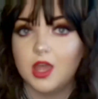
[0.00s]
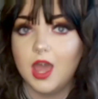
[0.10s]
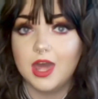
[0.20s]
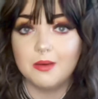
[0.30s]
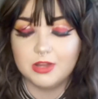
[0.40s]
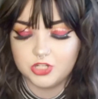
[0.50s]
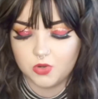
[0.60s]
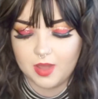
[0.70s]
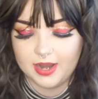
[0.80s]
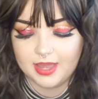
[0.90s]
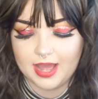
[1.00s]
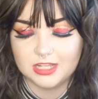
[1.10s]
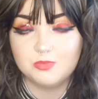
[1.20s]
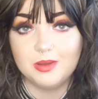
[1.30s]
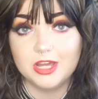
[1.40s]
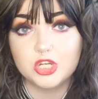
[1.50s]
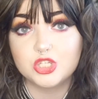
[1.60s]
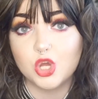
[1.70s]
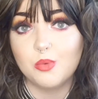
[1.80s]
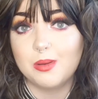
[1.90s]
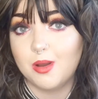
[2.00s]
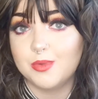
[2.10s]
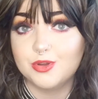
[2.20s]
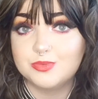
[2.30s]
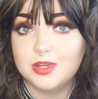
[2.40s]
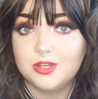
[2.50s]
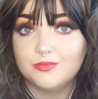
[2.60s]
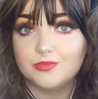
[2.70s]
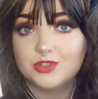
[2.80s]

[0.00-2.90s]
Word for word: And I'm a dramatic ass bitch, so my mom knows me.